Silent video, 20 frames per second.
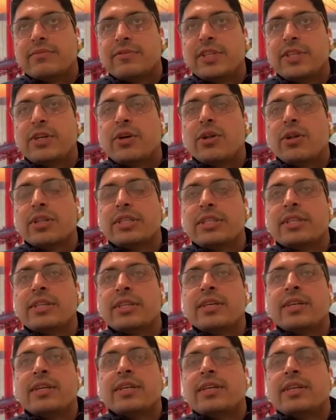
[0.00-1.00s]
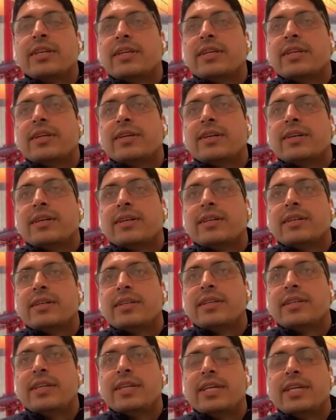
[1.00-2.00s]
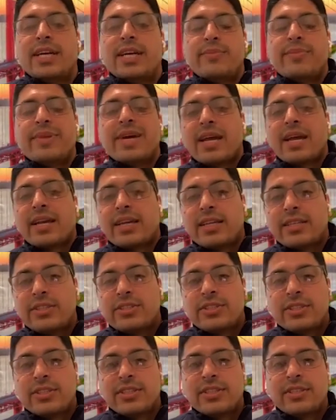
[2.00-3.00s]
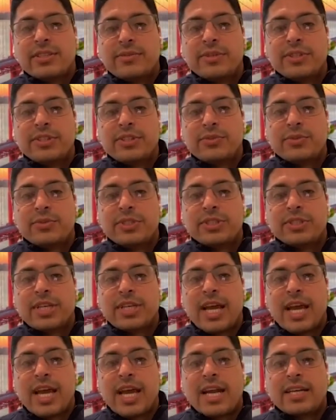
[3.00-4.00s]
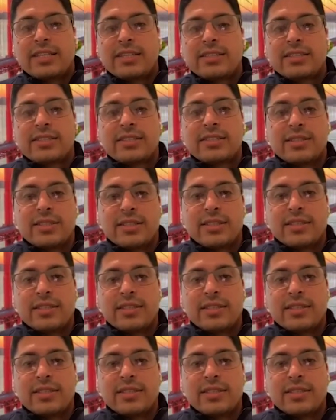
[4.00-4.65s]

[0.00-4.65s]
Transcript: We call it AI package, which adds